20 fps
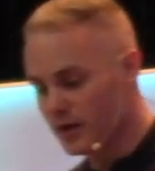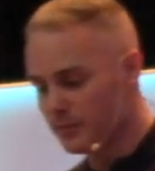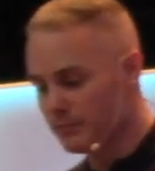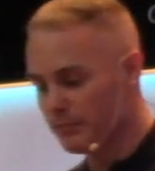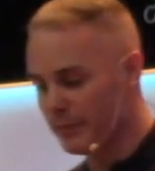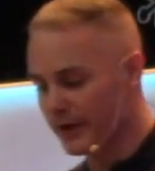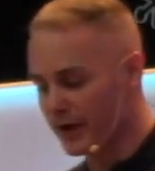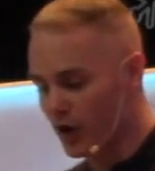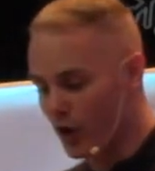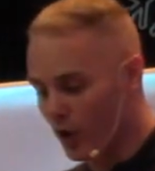
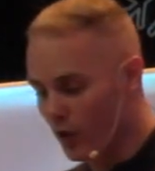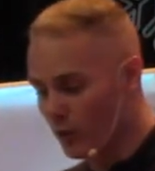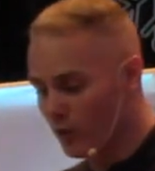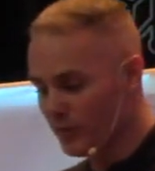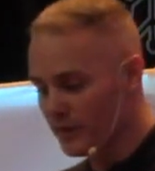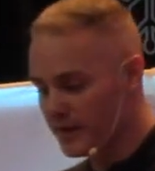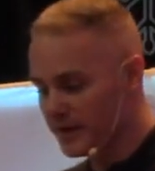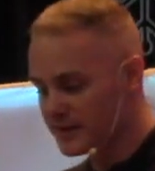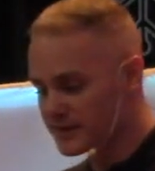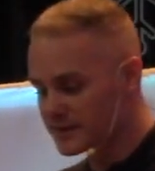but
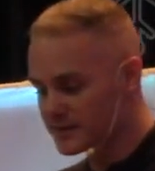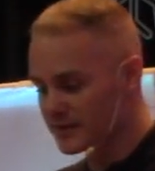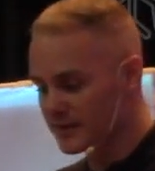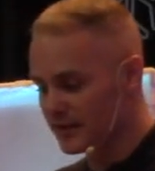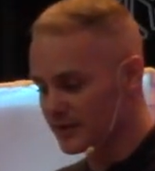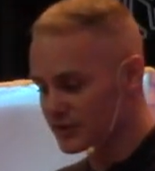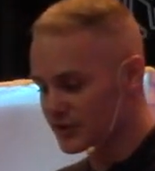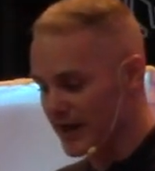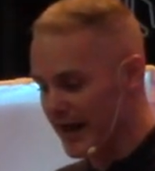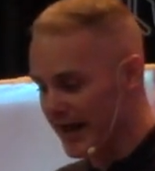only
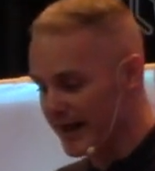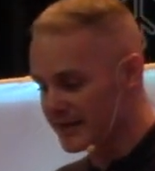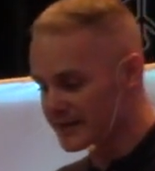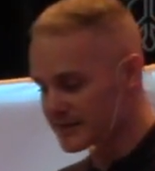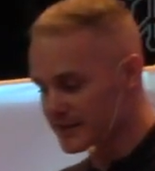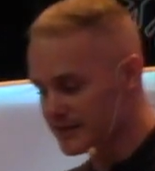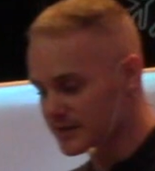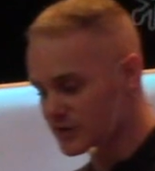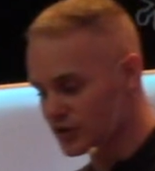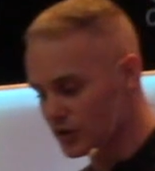such as
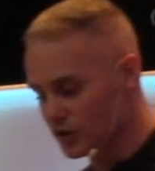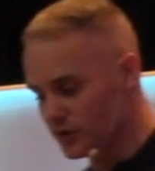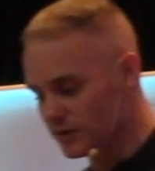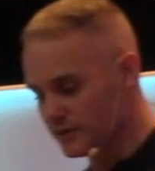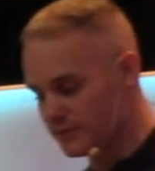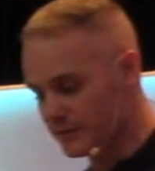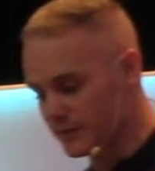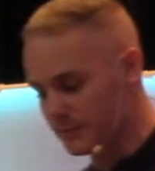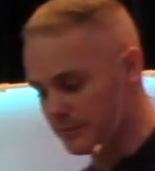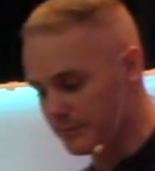is
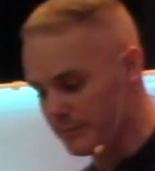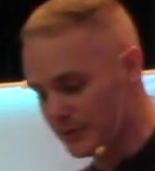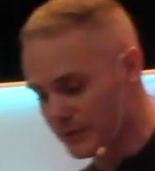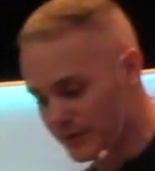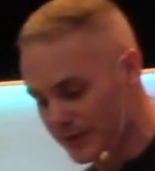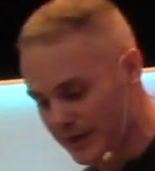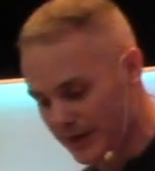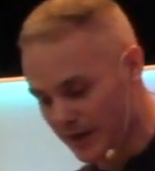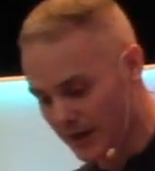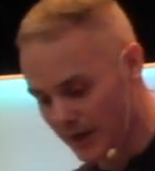good for
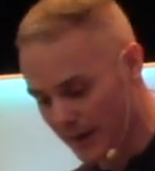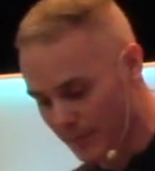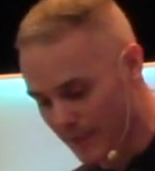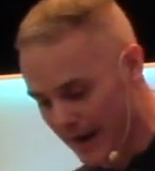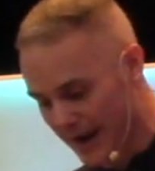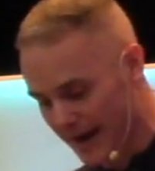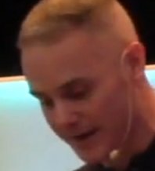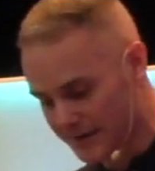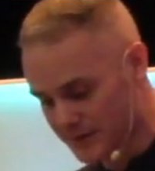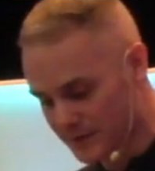building up,
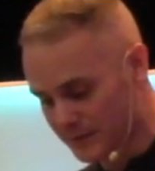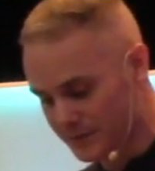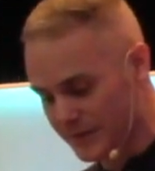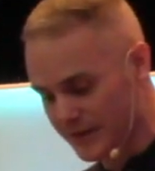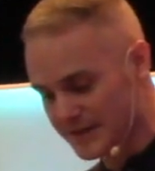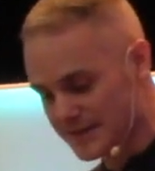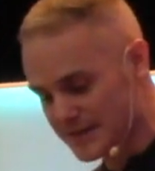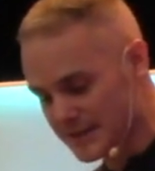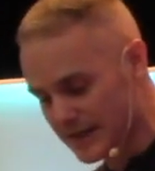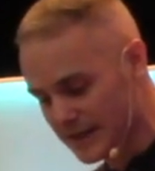as
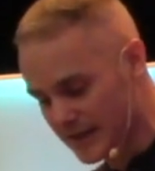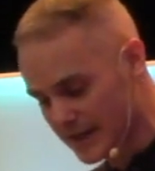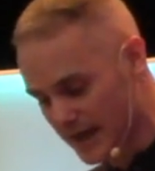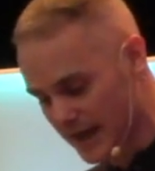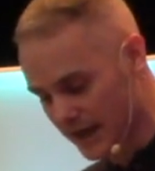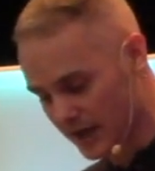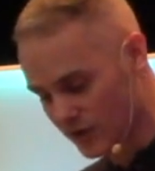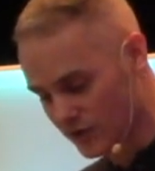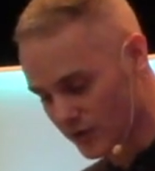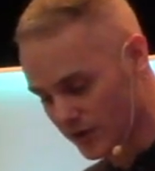fits the
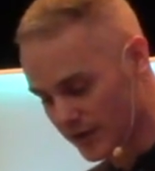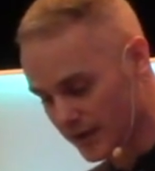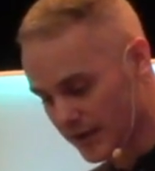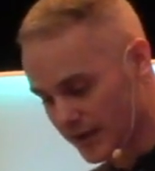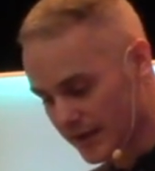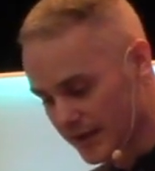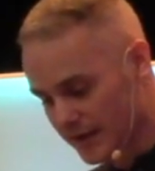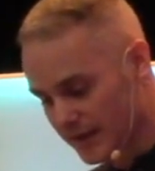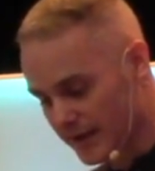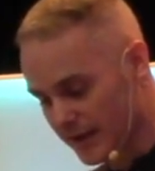occasion,
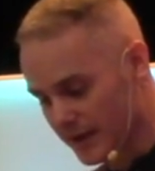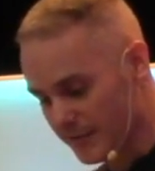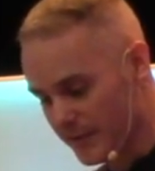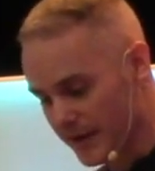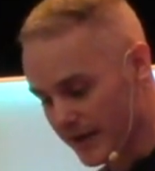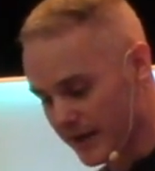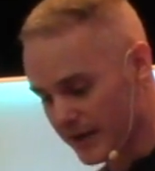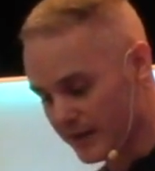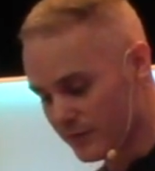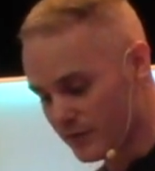that it
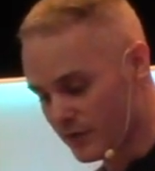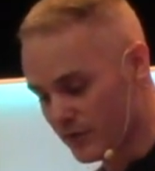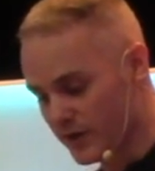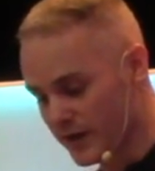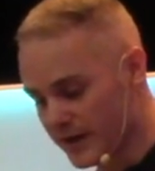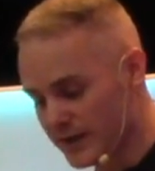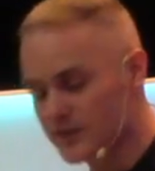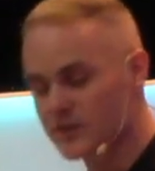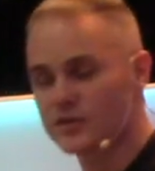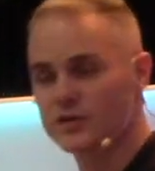may give
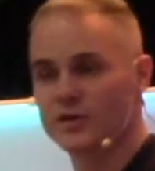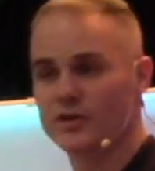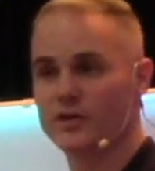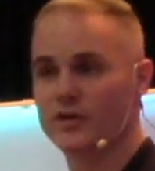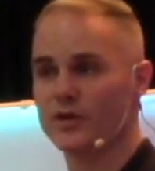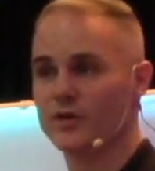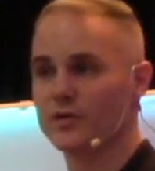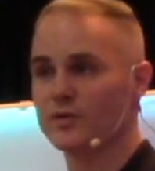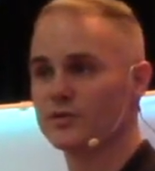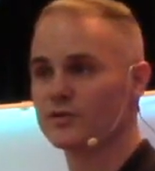grace to
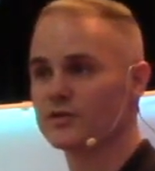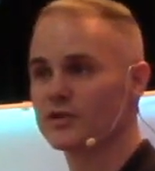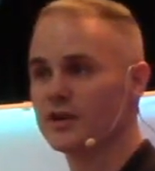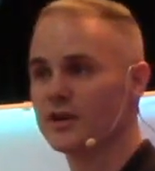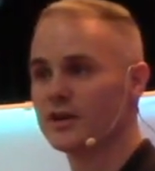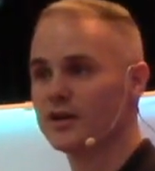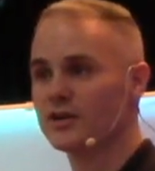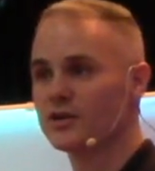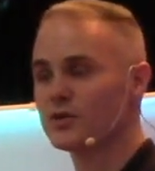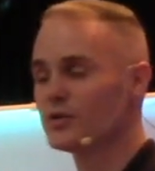those
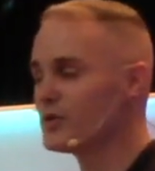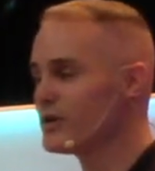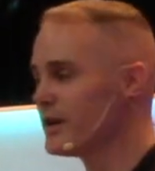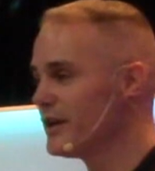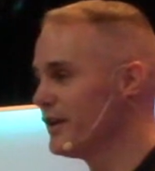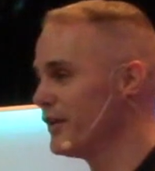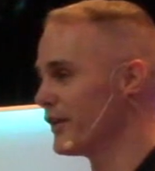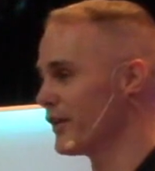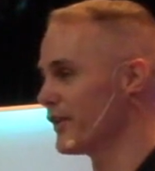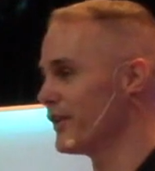who
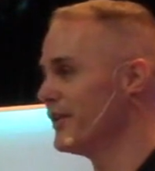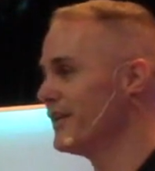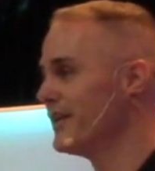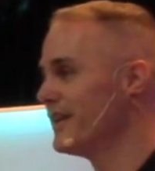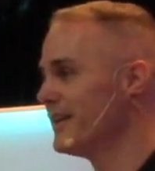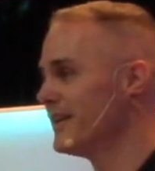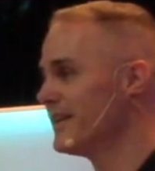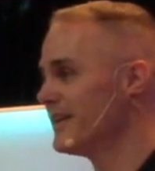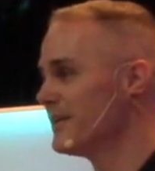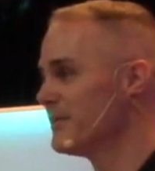hear.
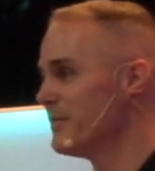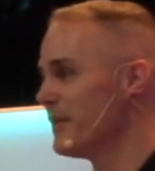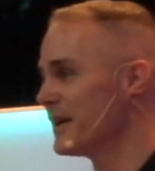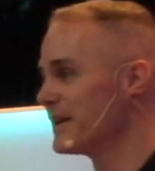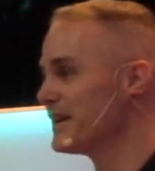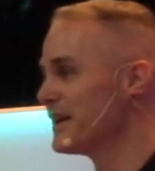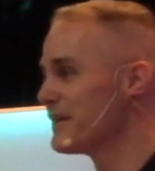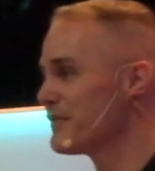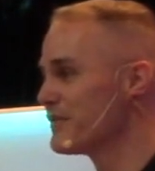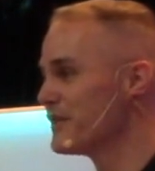By
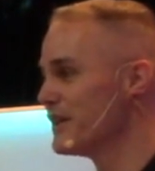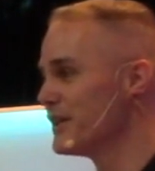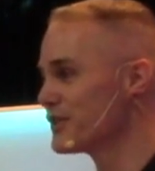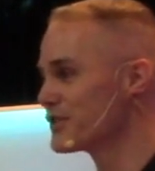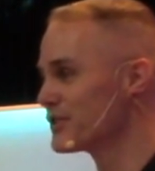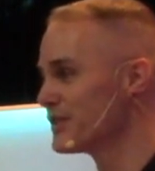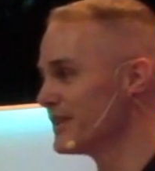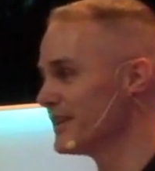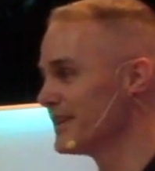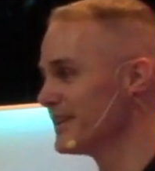
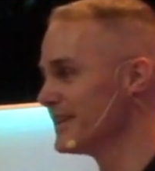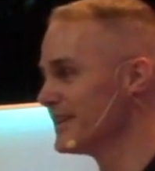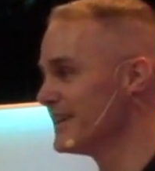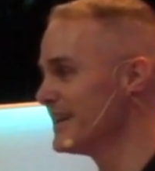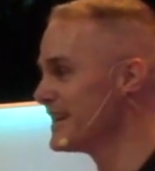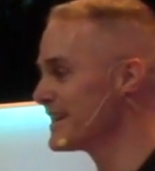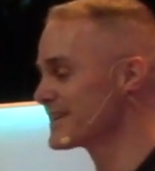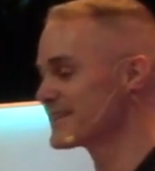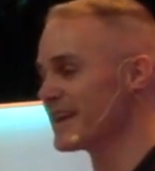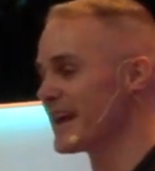definition, the
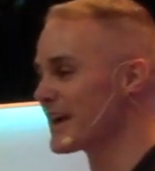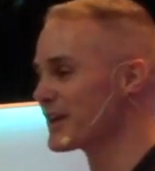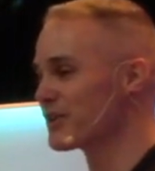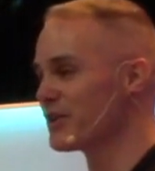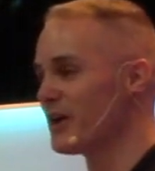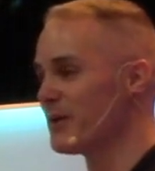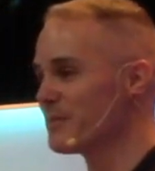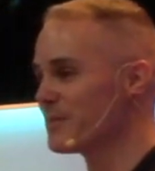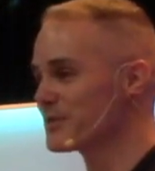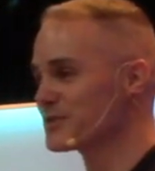exact
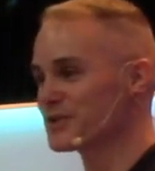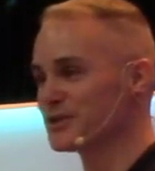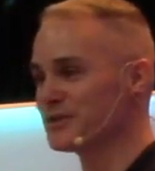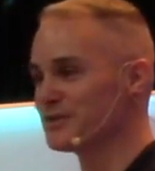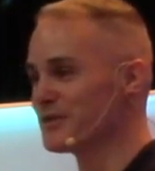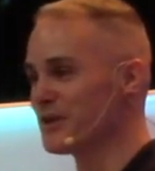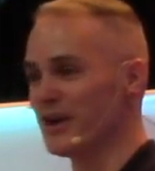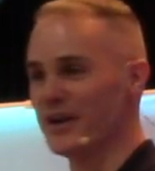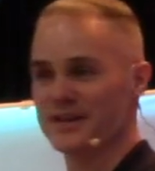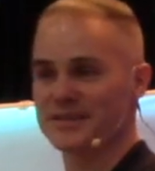opposite
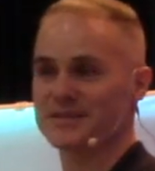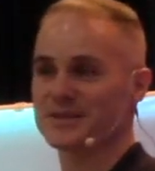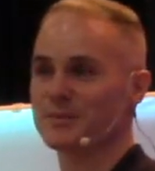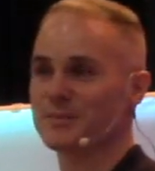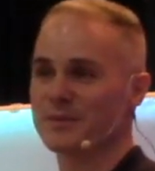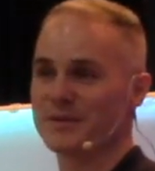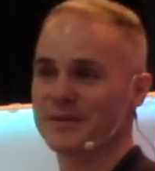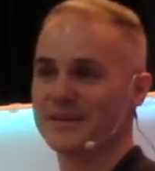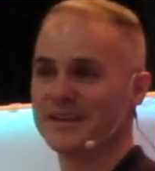of gossip.